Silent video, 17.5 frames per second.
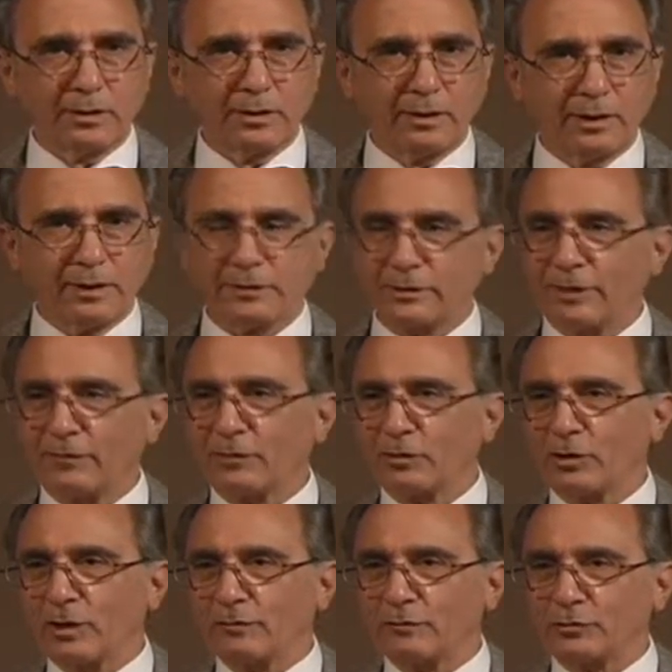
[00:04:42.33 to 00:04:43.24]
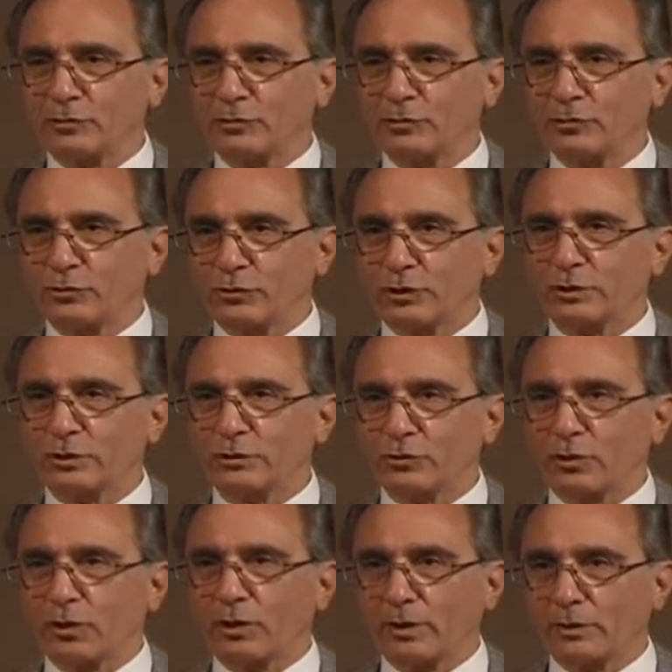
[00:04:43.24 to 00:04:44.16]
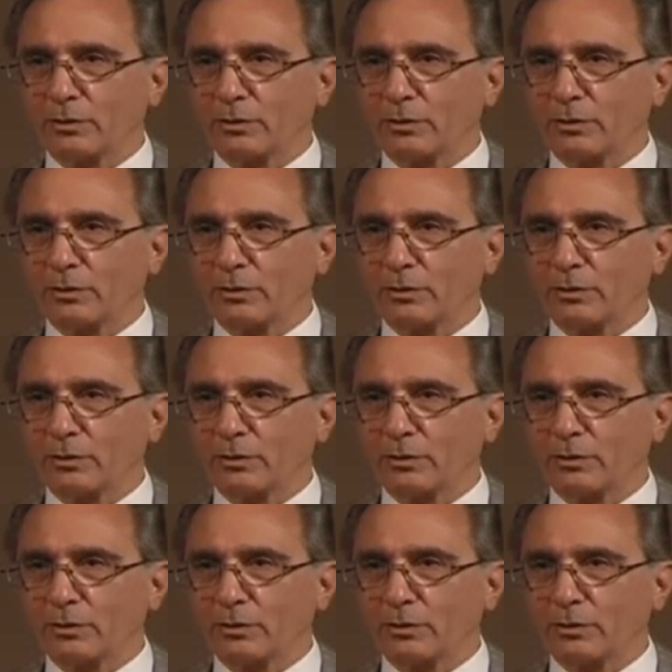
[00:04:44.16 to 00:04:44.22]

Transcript: And the devil loves you to think the thought,